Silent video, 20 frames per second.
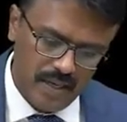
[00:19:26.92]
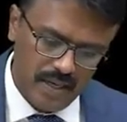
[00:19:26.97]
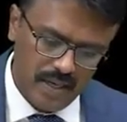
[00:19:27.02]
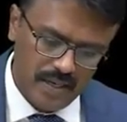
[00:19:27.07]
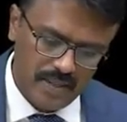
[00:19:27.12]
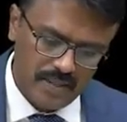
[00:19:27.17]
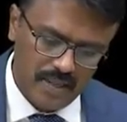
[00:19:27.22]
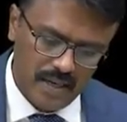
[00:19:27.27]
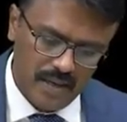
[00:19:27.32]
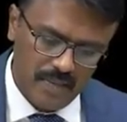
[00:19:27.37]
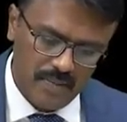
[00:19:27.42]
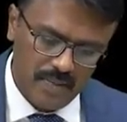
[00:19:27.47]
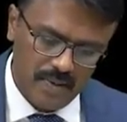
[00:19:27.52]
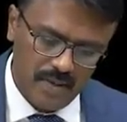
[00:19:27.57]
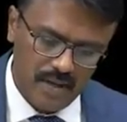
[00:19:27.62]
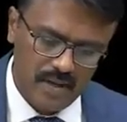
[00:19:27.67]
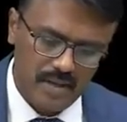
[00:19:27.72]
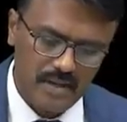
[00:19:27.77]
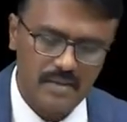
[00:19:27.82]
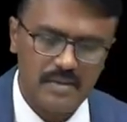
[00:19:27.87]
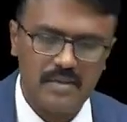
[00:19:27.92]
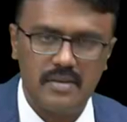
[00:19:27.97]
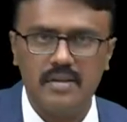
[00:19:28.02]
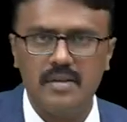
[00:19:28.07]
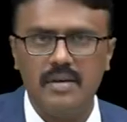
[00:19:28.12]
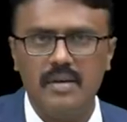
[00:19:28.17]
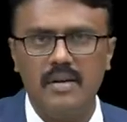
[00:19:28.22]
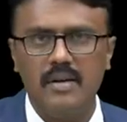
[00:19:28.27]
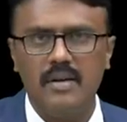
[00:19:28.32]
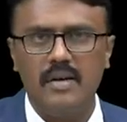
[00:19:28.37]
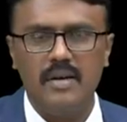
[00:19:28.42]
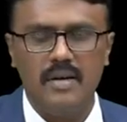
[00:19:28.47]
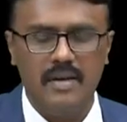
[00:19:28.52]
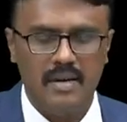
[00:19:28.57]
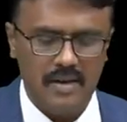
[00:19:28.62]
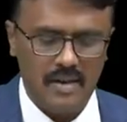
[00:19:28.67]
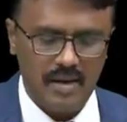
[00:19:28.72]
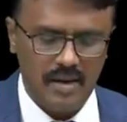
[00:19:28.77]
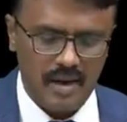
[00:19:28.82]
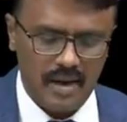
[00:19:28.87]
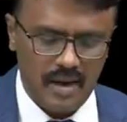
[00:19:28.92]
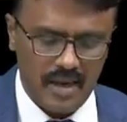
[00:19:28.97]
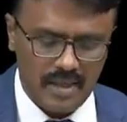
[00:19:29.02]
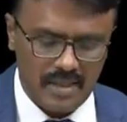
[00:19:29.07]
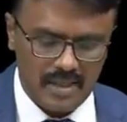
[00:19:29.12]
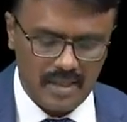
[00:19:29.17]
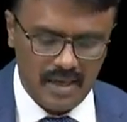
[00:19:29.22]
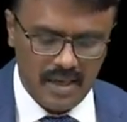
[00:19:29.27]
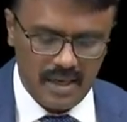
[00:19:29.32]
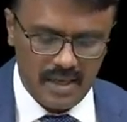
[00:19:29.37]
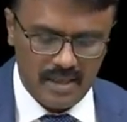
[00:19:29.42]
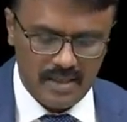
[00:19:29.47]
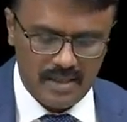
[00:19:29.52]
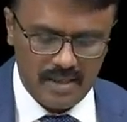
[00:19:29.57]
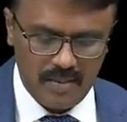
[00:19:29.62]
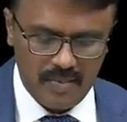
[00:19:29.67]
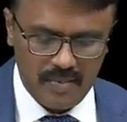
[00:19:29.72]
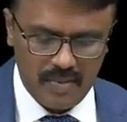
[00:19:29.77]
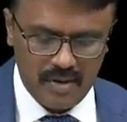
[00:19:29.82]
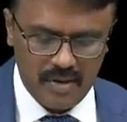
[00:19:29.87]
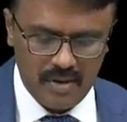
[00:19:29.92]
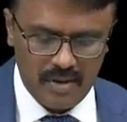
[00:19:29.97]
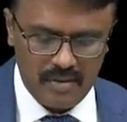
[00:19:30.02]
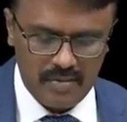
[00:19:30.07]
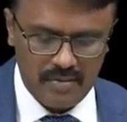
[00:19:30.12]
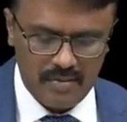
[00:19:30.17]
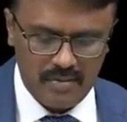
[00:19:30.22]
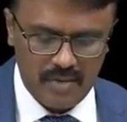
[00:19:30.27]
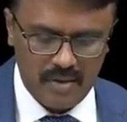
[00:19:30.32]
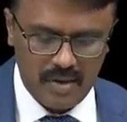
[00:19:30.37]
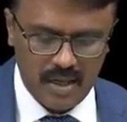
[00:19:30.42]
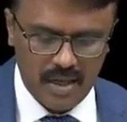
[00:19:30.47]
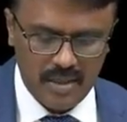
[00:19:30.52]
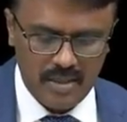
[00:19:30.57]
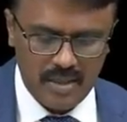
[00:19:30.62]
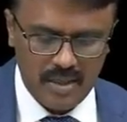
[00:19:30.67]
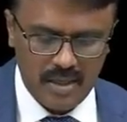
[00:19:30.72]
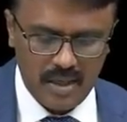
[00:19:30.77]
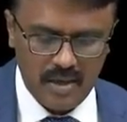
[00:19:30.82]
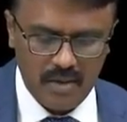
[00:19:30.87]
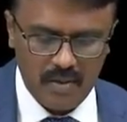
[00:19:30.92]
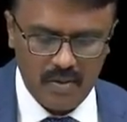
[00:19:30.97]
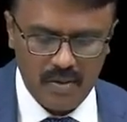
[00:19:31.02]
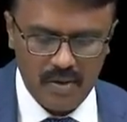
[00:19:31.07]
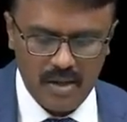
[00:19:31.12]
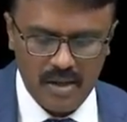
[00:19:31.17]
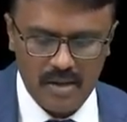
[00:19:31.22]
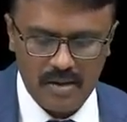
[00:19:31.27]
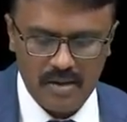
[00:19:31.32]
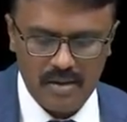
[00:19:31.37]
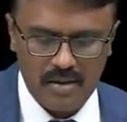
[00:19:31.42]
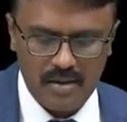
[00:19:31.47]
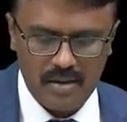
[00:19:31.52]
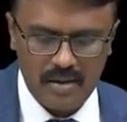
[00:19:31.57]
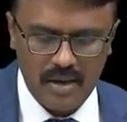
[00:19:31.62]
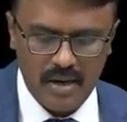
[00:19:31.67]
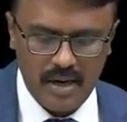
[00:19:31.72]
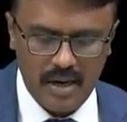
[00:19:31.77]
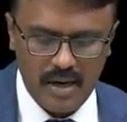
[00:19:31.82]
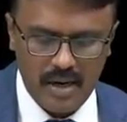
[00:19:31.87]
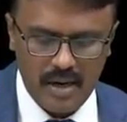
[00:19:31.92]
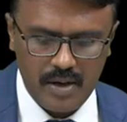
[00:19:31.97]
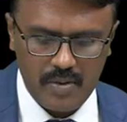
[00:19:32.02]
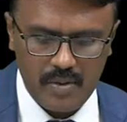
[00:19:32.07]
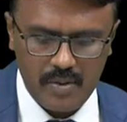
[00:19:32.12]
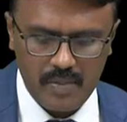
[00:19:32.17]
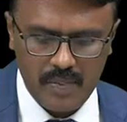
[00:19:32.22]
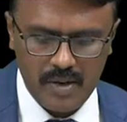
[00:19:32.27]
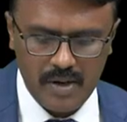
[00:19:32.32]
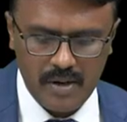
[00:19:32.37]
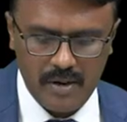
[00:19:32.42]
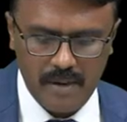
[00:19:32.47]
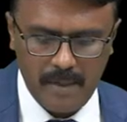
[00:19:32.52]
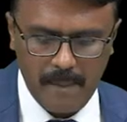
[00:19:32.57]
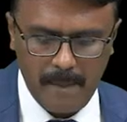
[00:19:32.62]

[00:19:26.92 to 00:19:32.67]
Example is a classical example of acetylcholine and atropine.